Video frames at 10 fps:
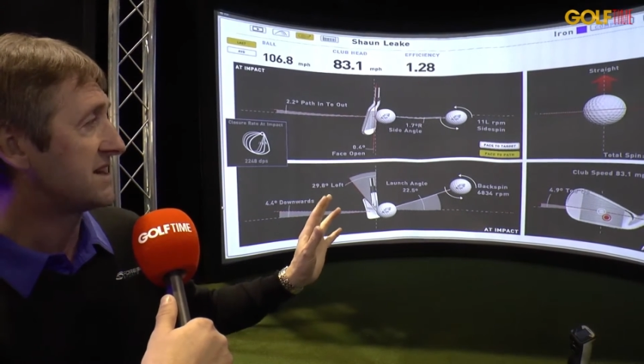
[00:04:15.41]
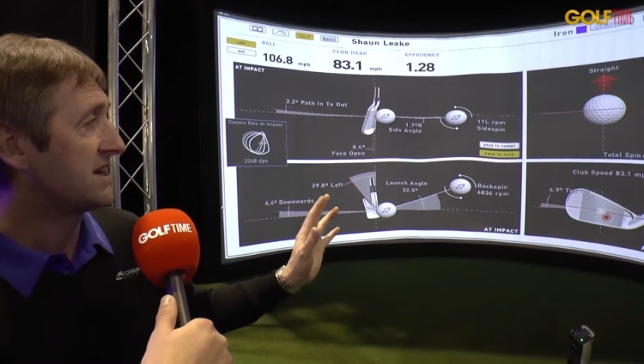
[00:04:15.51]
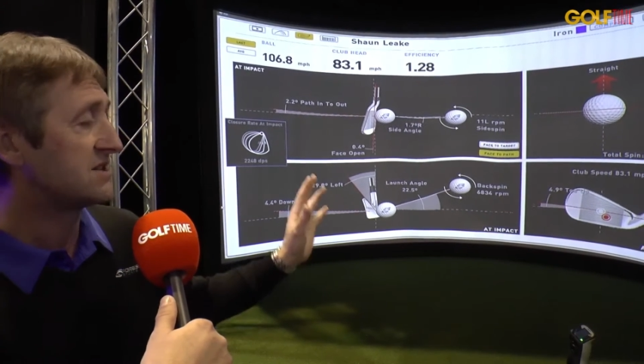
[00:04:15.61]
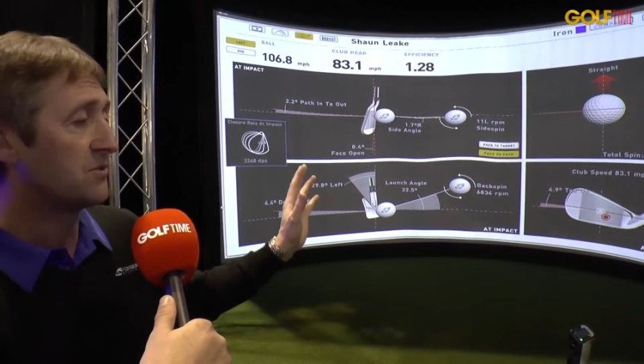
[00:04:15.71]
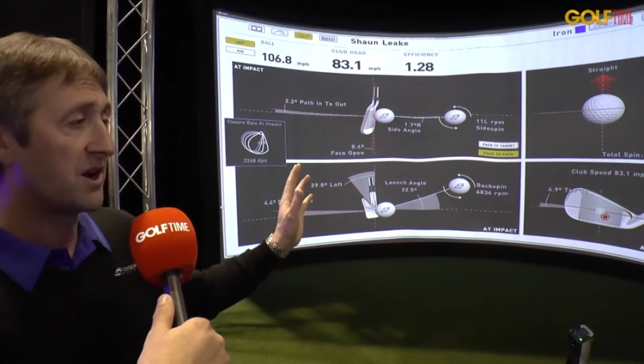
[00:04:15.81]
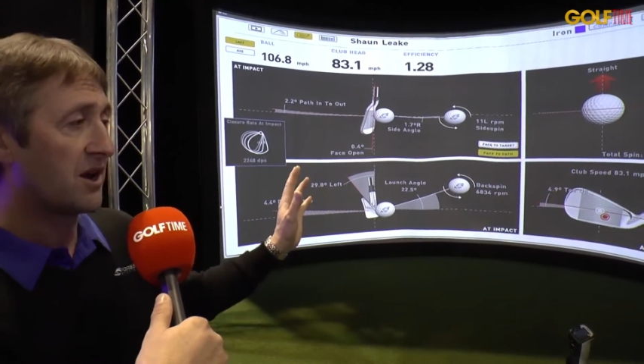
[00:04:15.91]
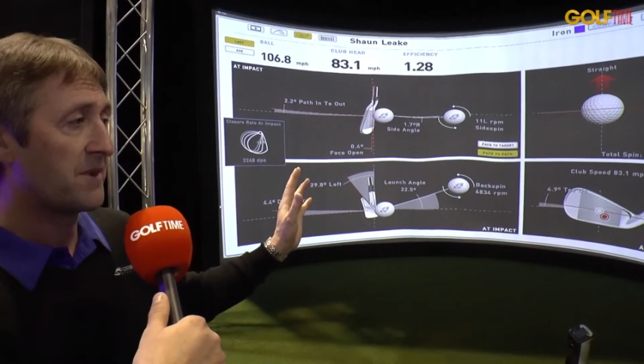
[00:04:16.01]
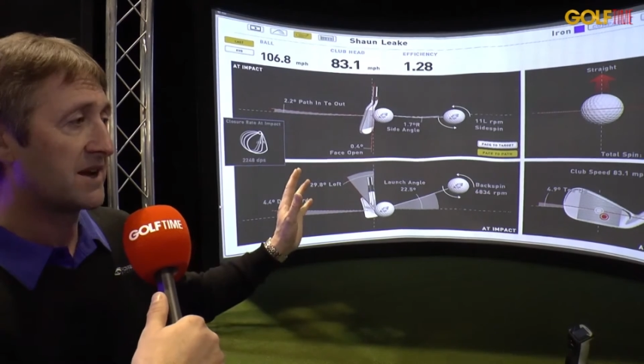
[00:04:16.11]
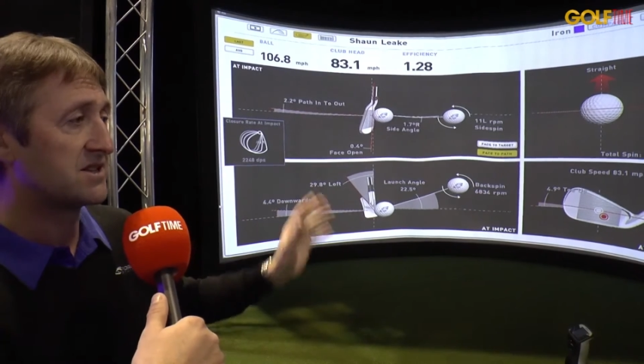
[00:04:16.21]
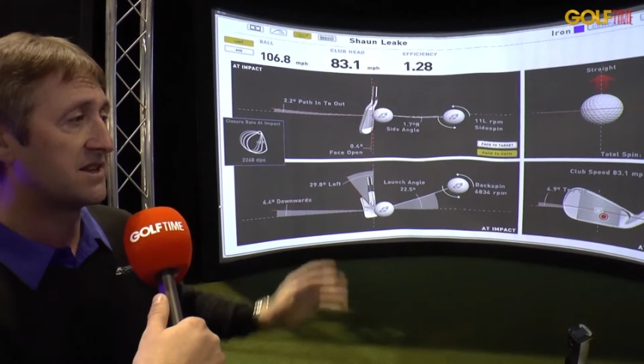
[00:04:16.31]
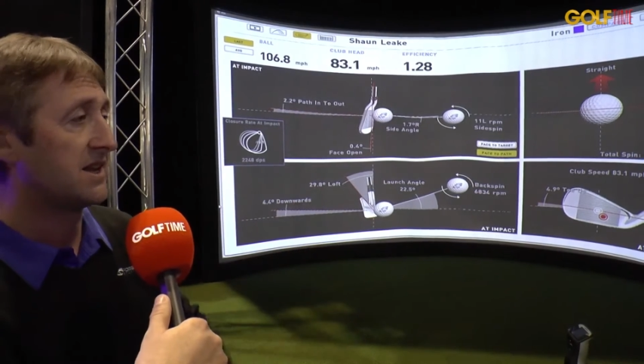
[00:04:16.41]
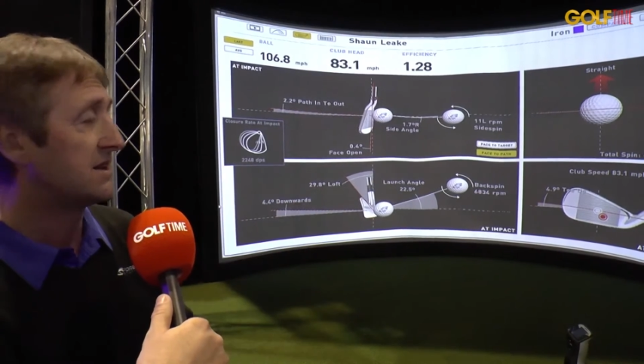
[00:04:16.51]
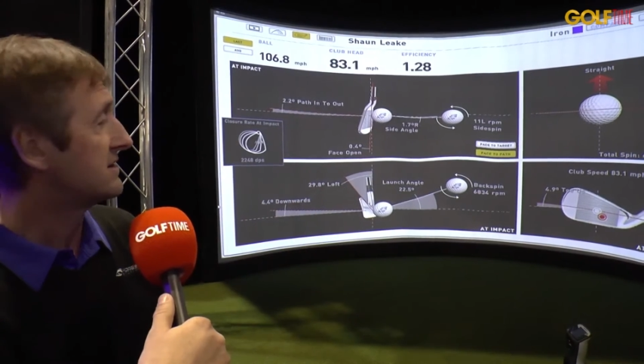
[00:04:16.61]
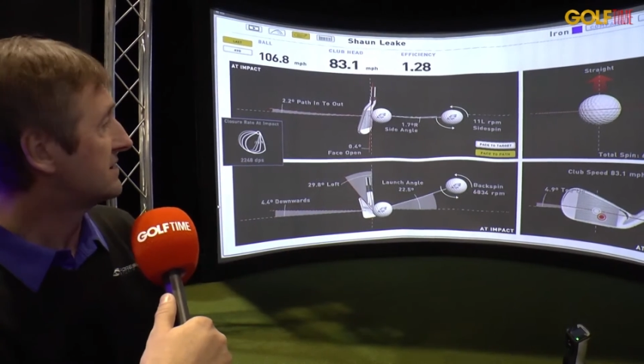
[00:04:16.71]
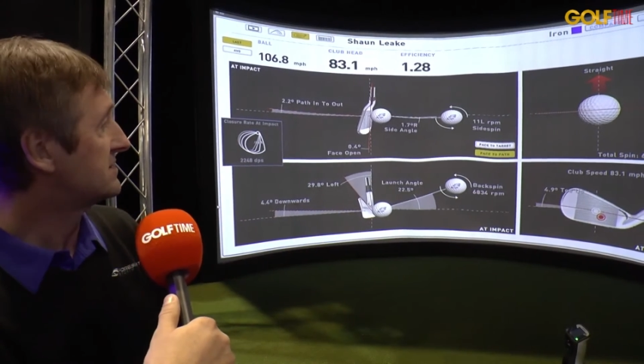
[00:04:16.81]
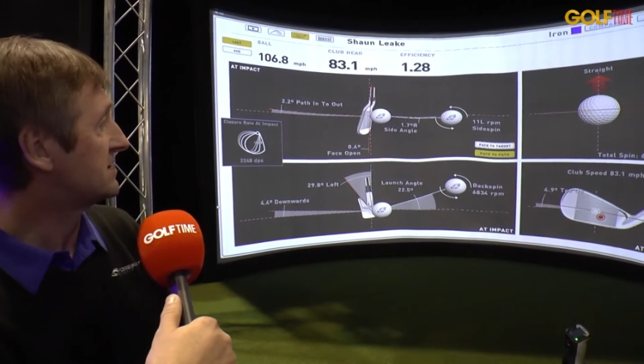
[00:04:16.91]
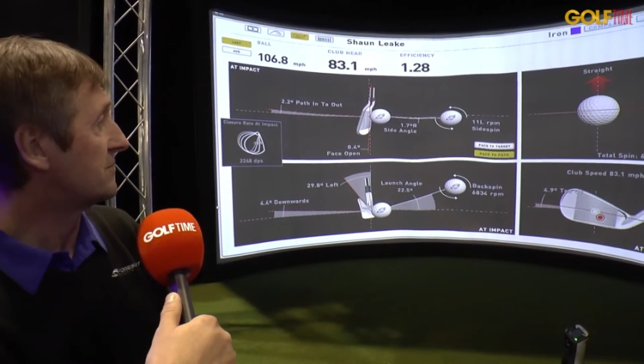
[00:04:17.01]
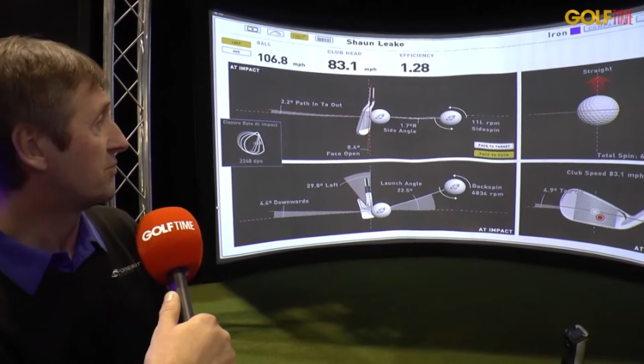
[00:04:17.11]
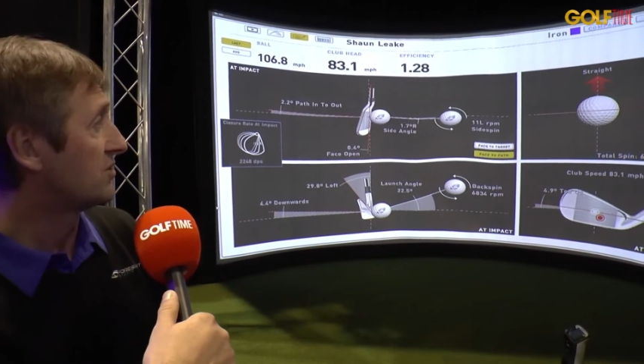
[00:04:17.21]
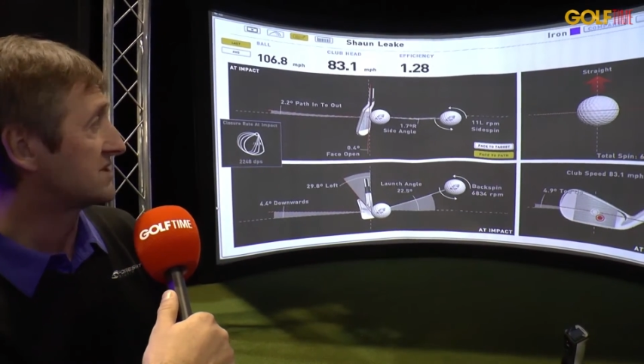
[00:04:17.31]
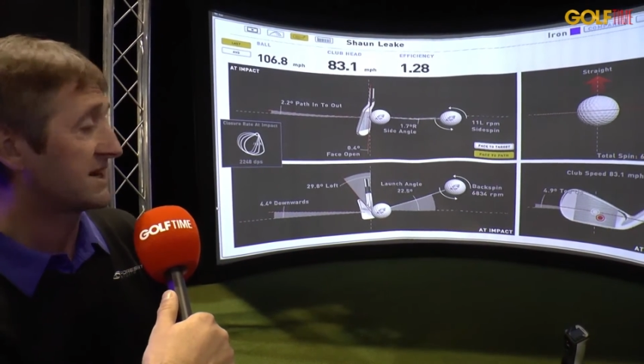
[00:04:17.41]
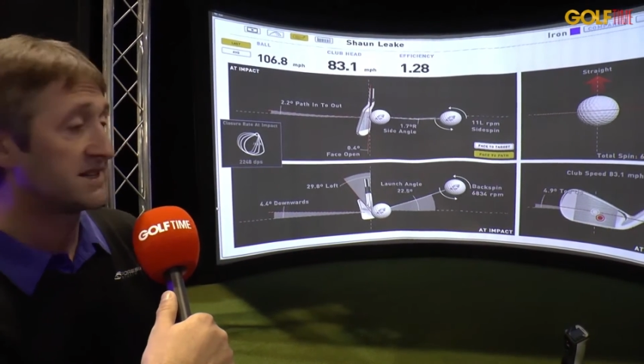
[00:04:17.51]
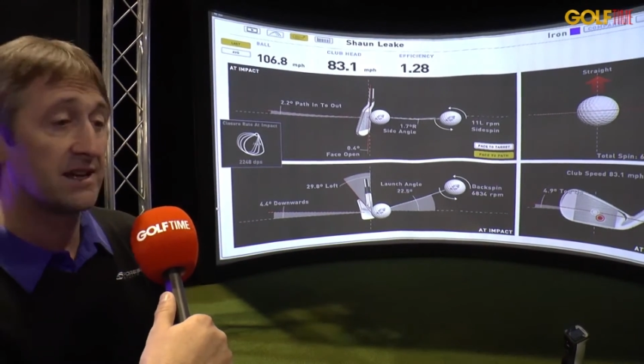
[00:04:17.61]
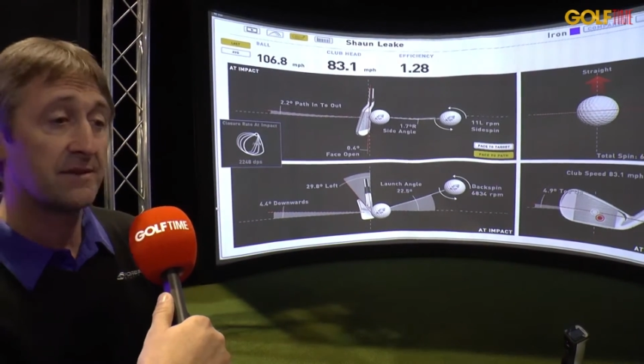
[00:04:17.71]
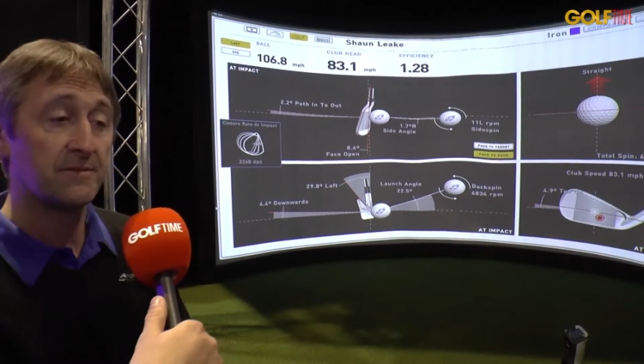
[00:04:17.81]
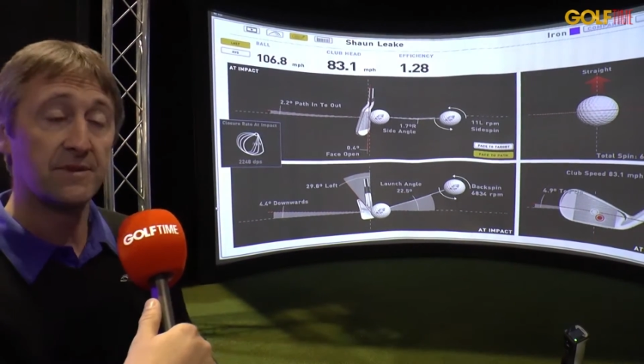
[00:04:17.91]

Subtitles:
data and we go back to the ball data,